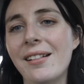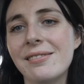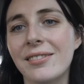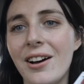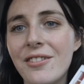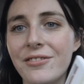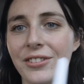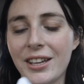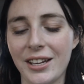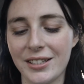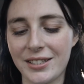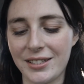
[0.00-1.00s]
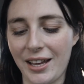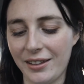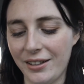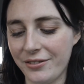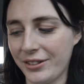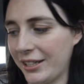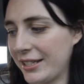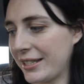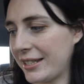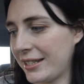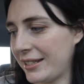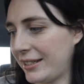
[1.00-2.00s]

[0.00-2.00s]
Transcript: love this. I love this.